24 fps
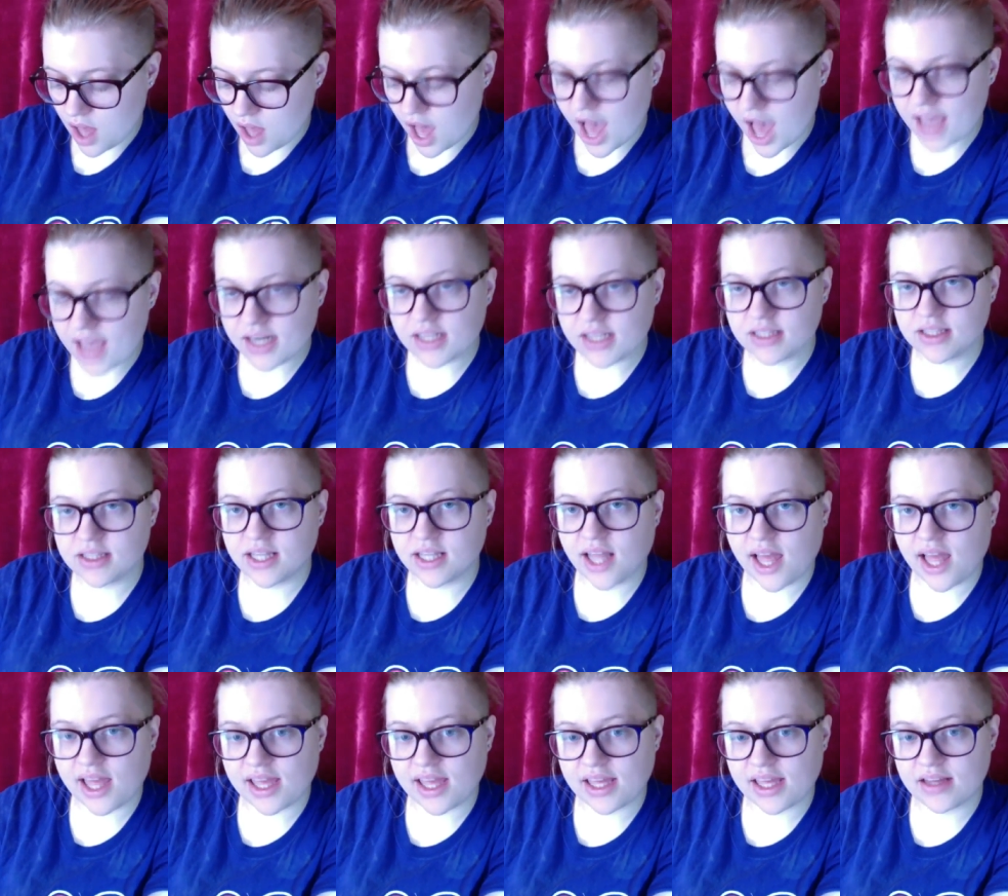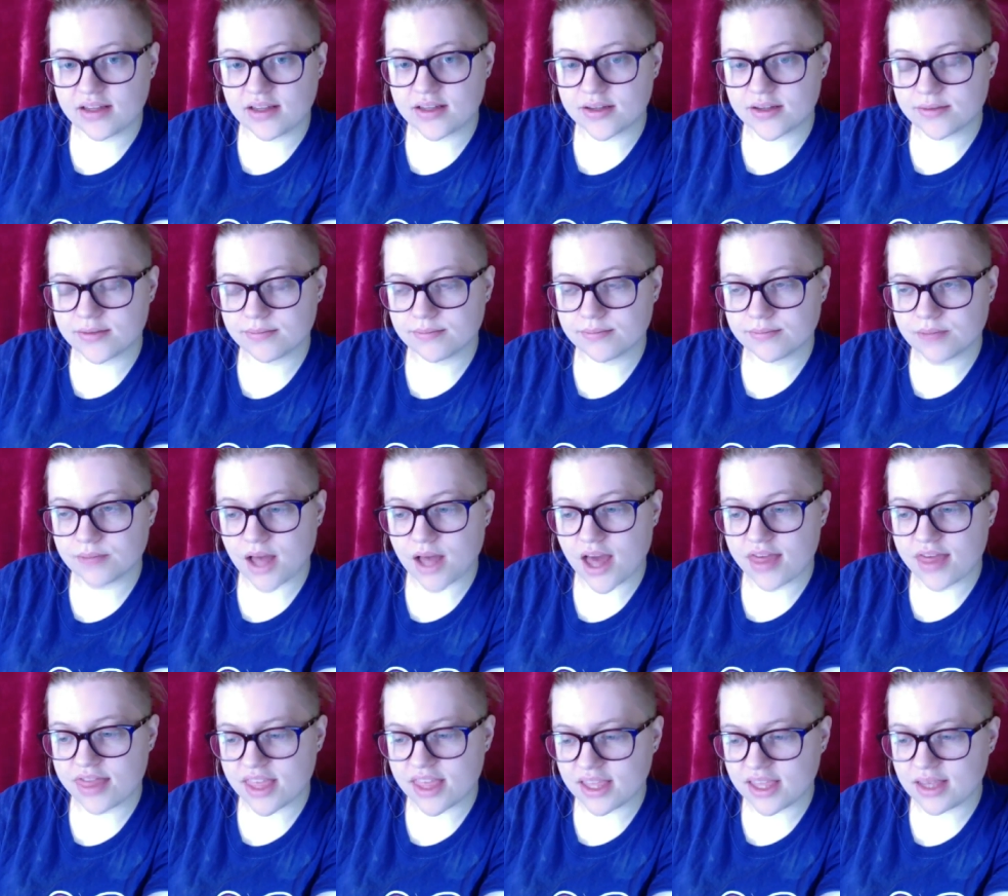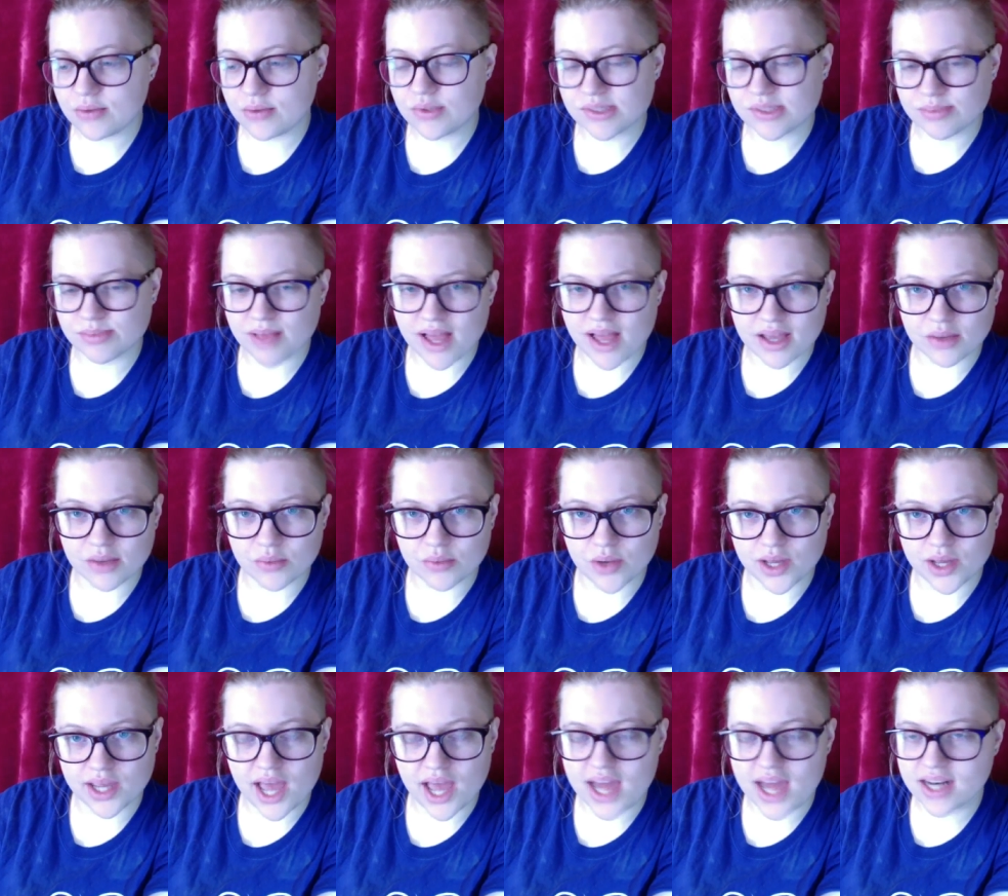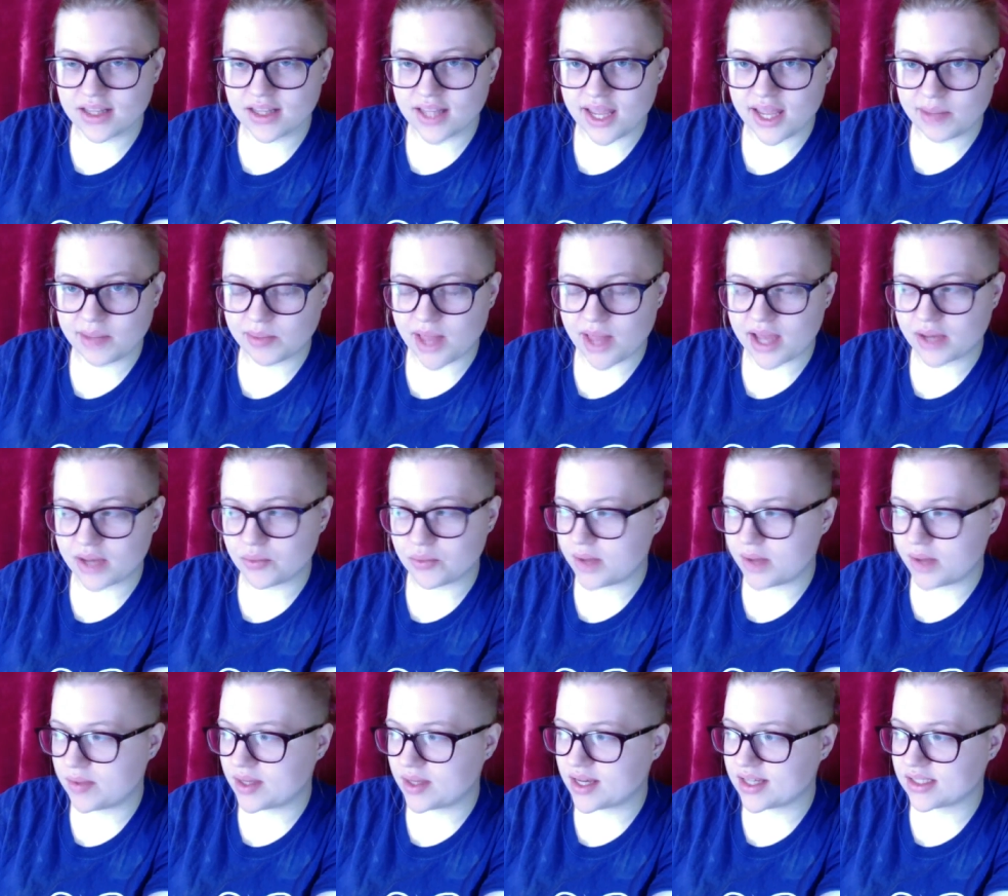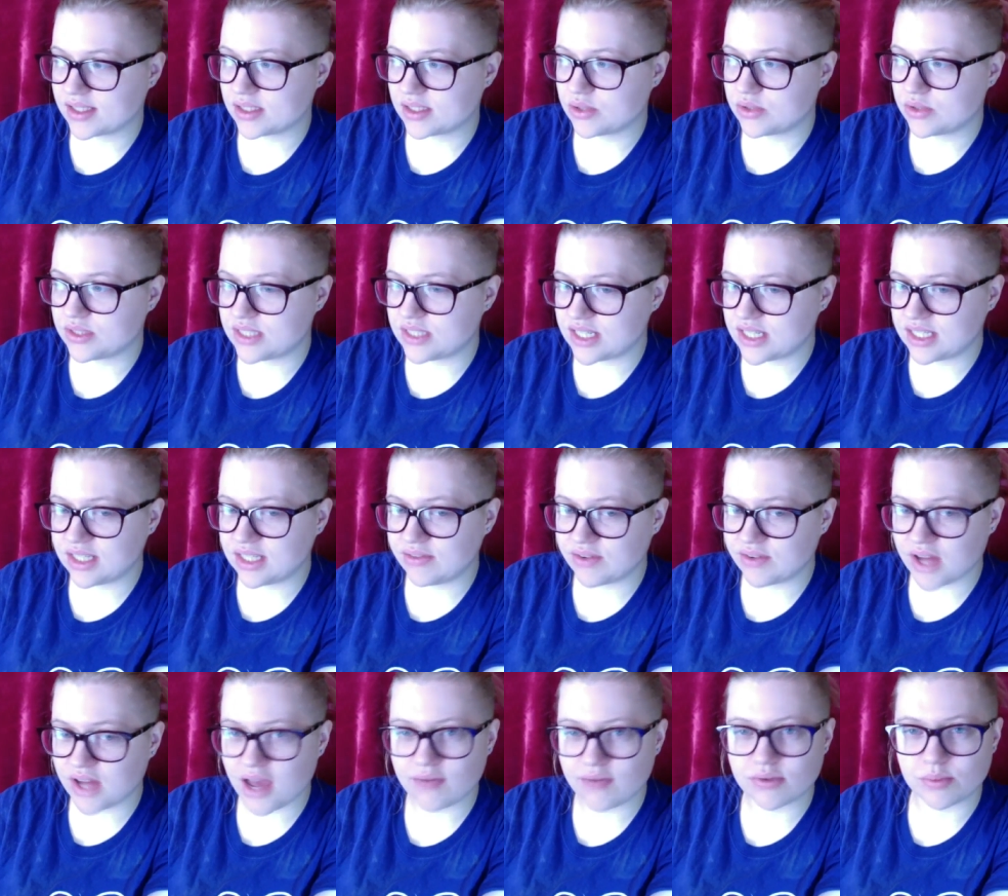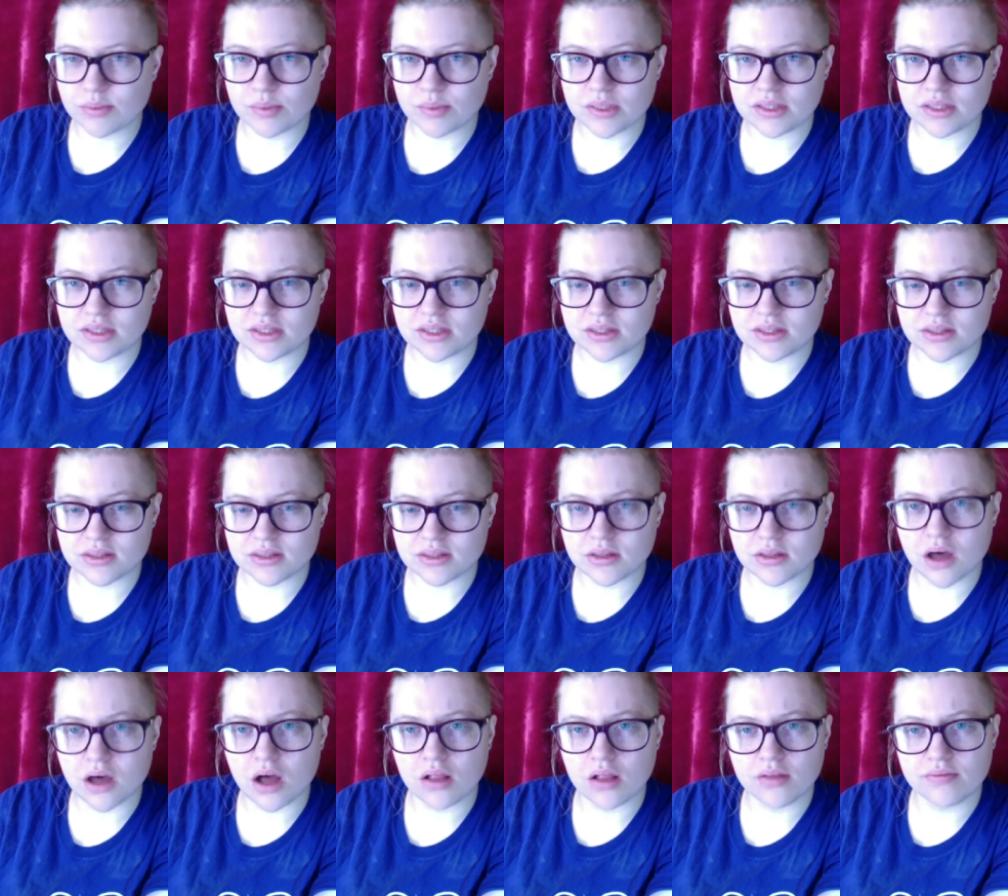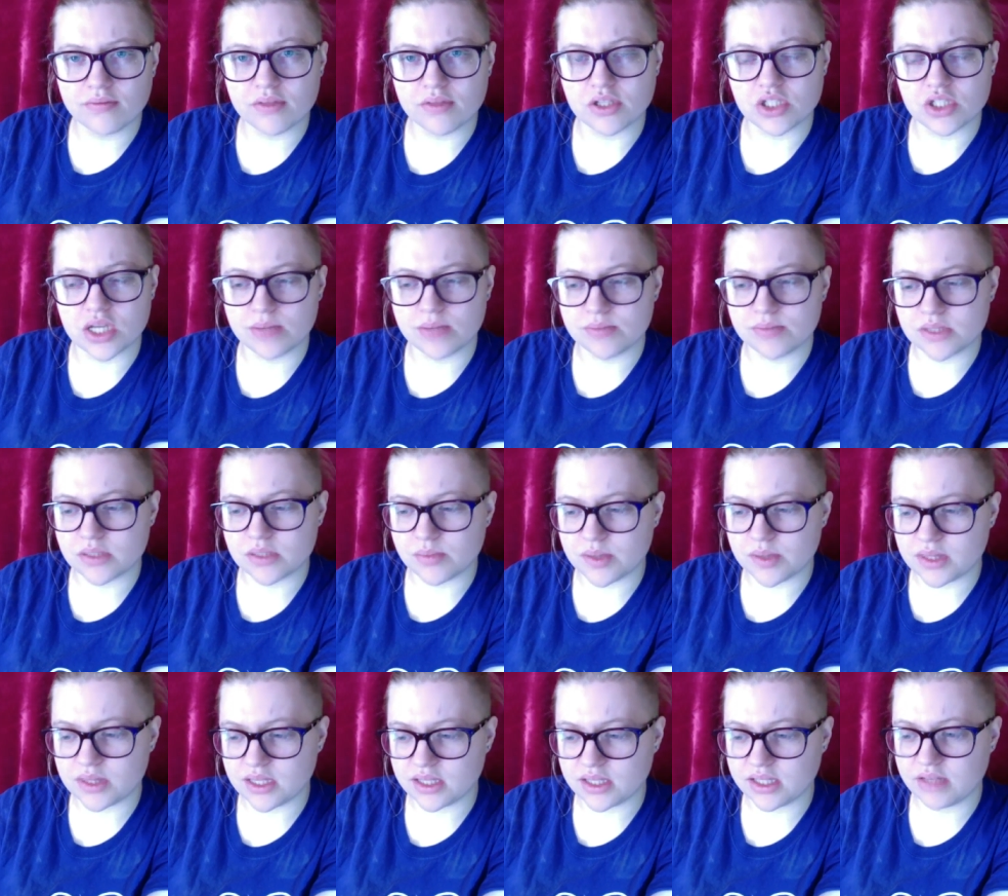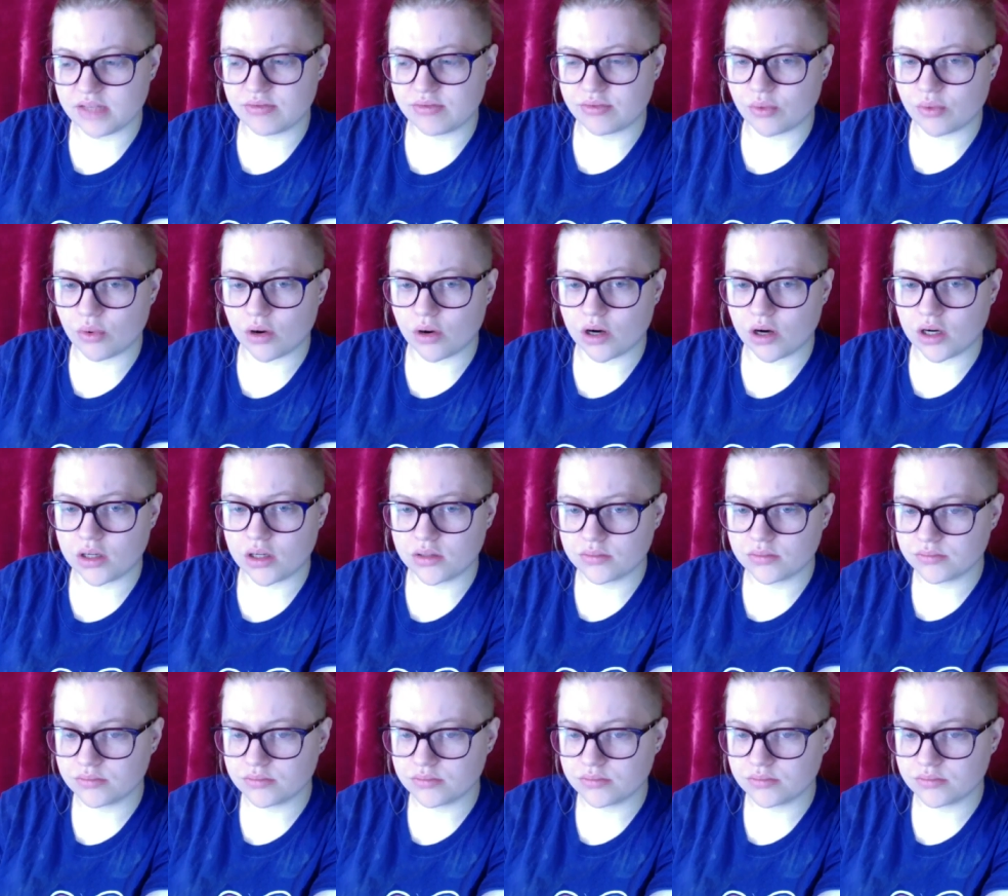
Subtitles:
I didn't like... I think it was Black and White. I didn't like Black and White because you didn't even have to beat all of the gyms to beat the Elite Four.